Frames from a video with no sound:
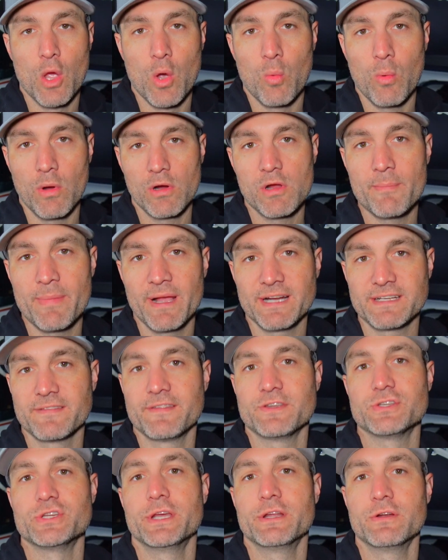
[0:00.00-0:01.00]
Welcome back to
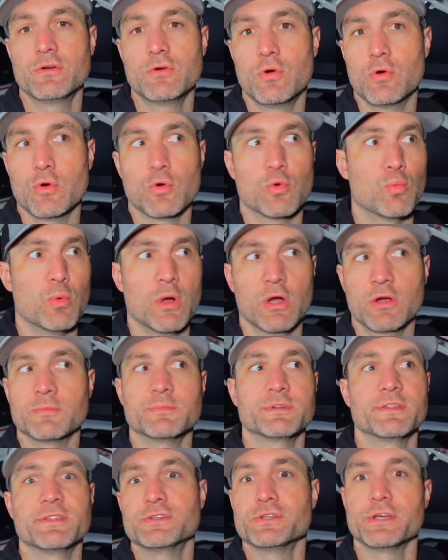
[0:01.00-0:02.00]
the channel, or welcome
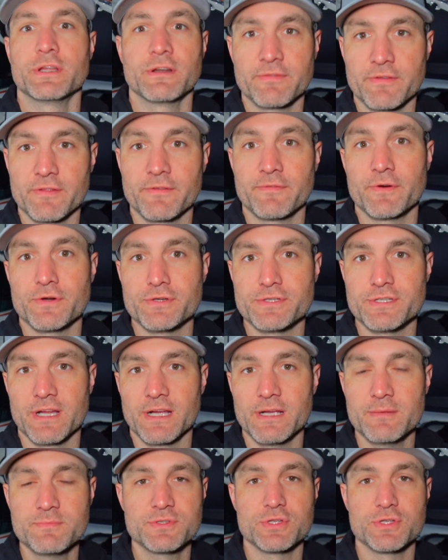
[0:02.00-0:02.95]
to the channel for the first time.